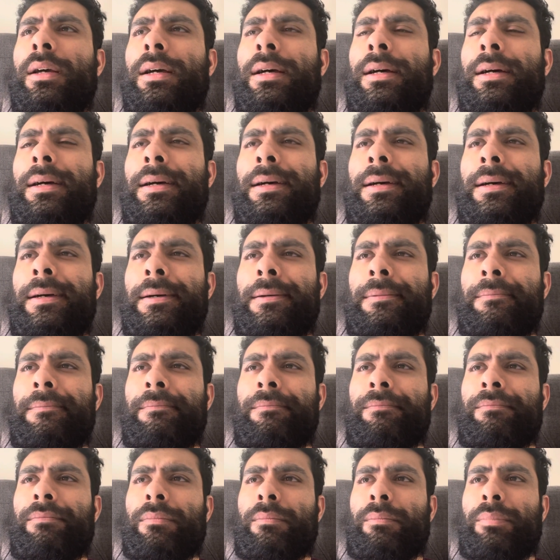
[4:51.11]

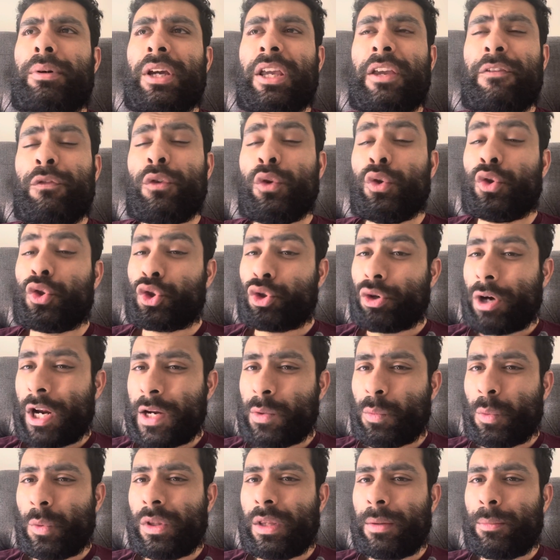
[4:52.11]
Um, but if you
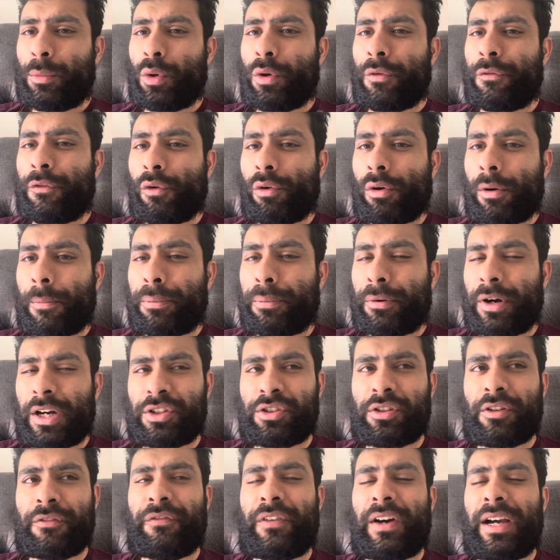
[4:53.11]
trade with him or if you're a
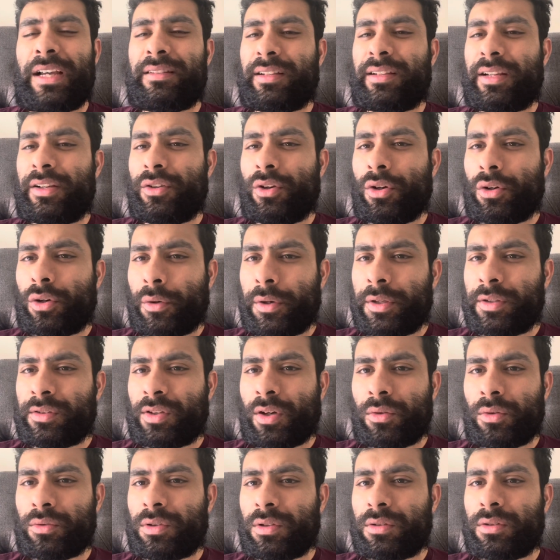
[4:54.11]
pressure fighter and you're going
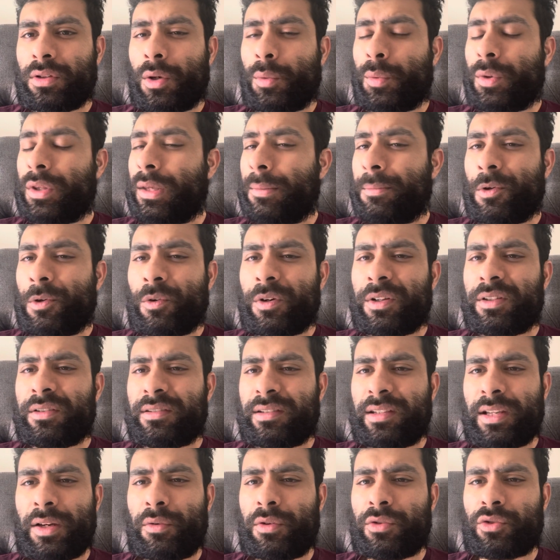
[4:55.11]
toe to toe with him, you're in
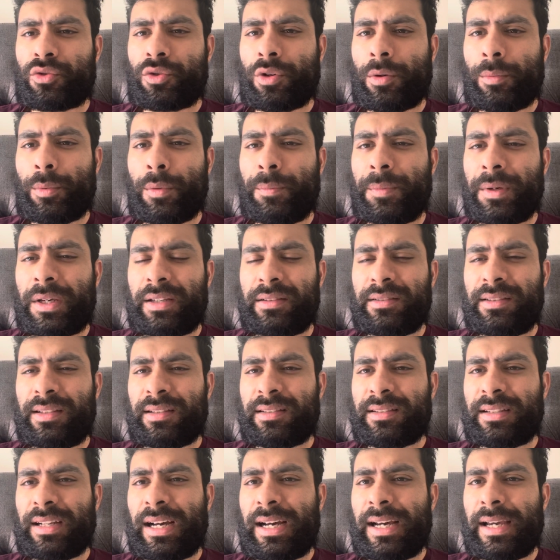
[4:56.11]
serious trouble because
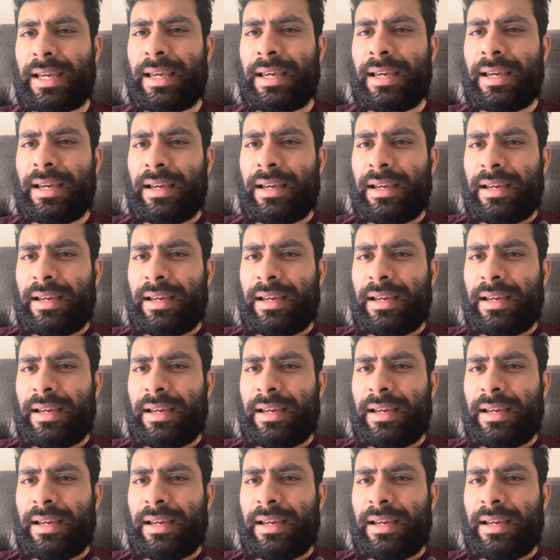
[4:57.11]
this guy,